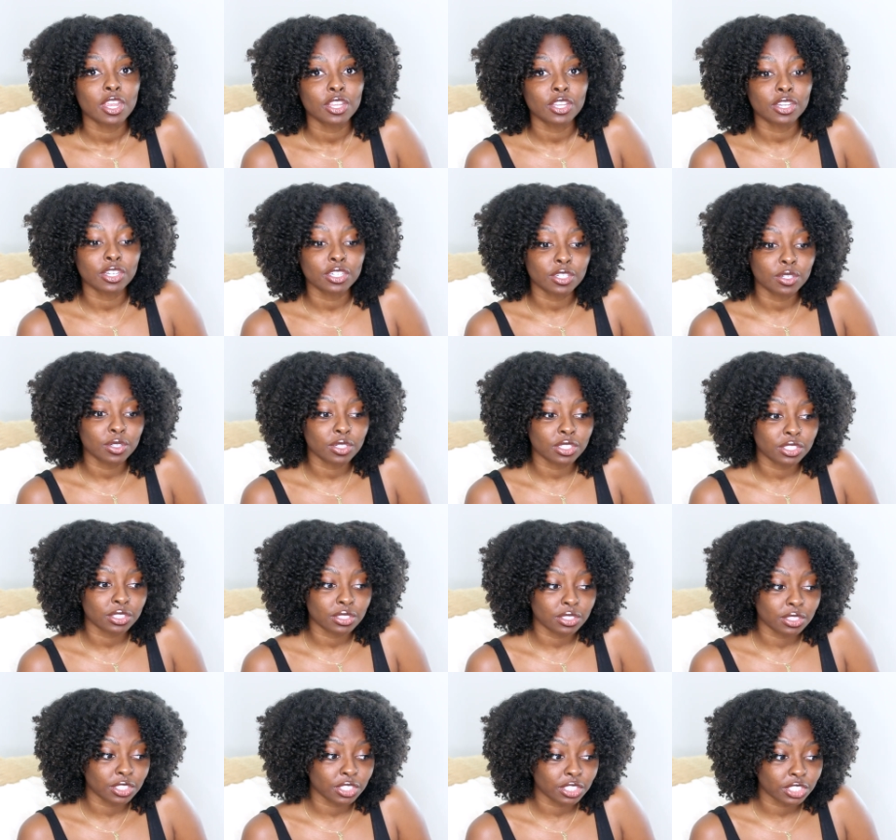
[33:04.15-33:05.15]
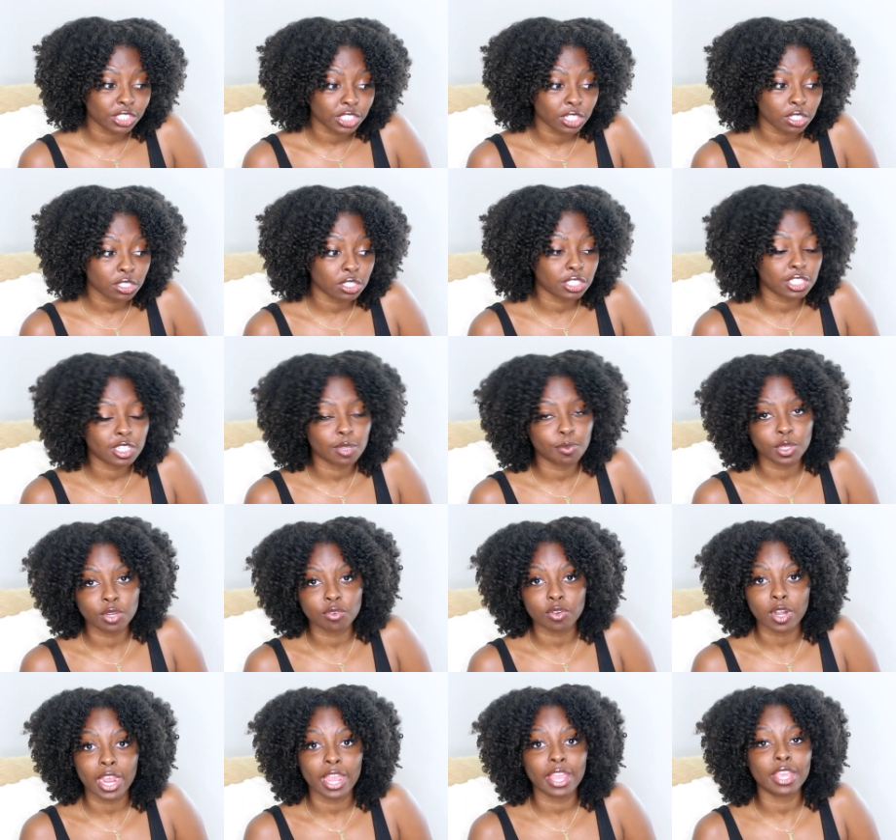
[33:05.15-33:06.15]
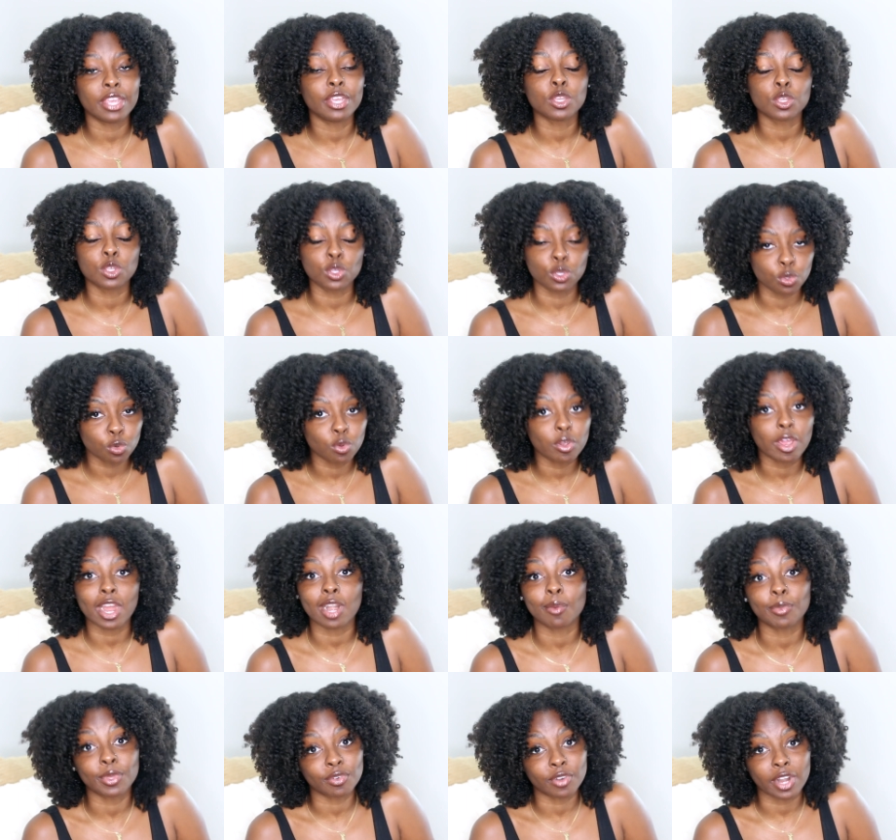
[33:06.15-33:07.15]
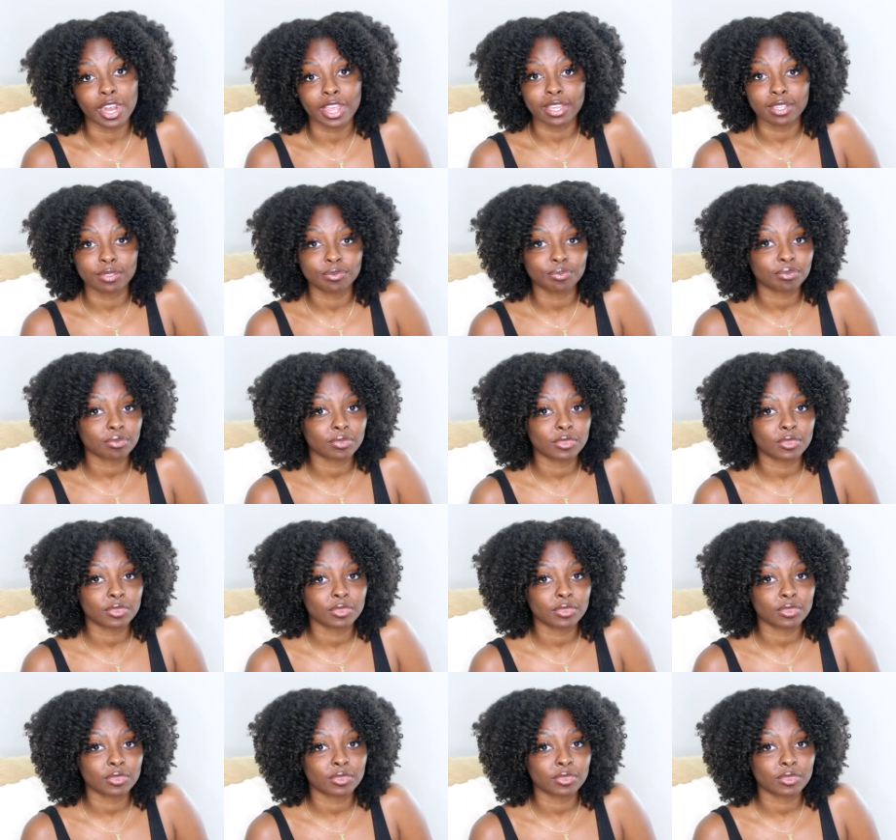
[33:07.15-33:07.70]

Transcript: your your children to be right, you gotta be right.